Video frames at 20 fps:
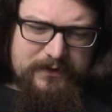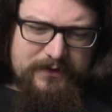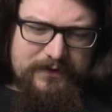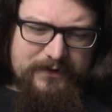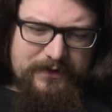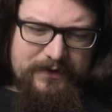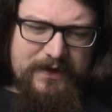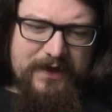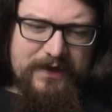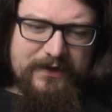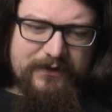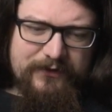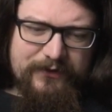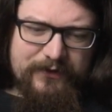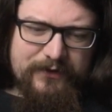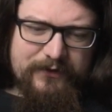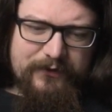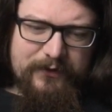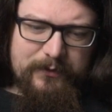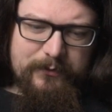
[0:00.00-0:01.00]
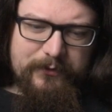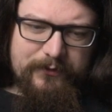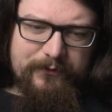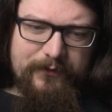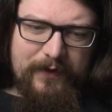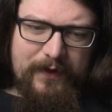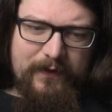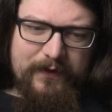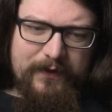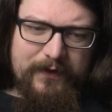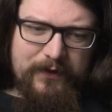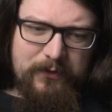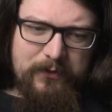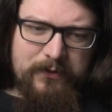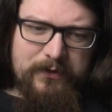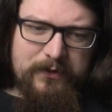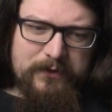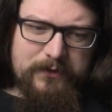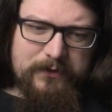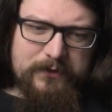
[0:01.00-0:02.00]
yeah, in terms of
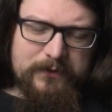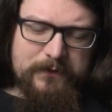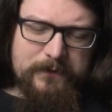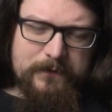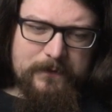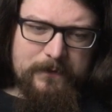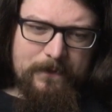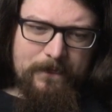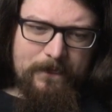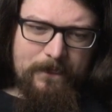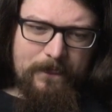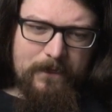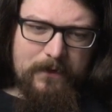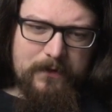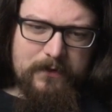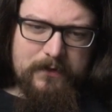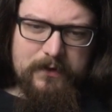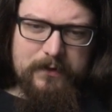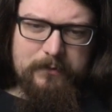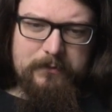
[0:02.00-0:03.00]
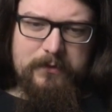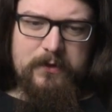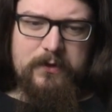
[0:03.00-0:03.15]
value, I'm